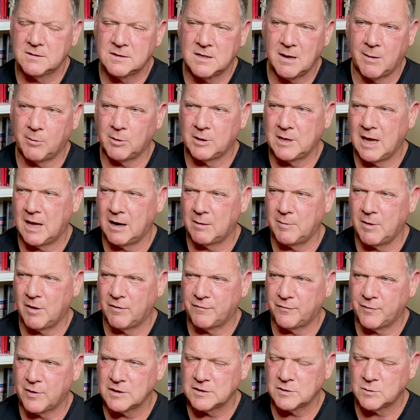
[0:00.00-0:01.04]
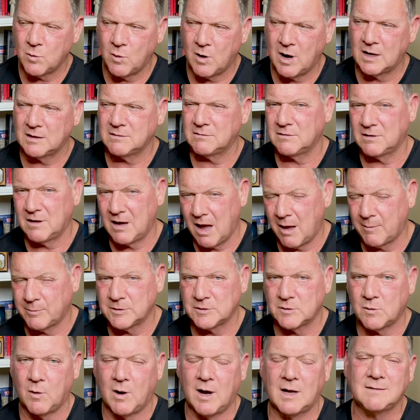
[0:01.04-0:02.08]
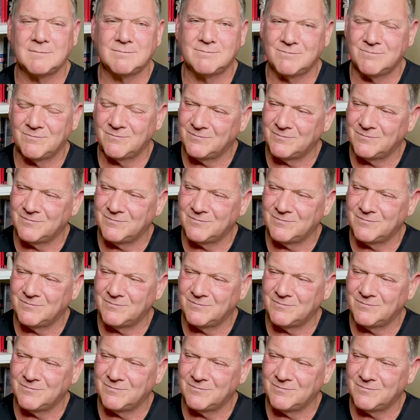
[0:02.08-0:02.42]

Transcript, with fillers: Double kettlebell front squat, goblet squat,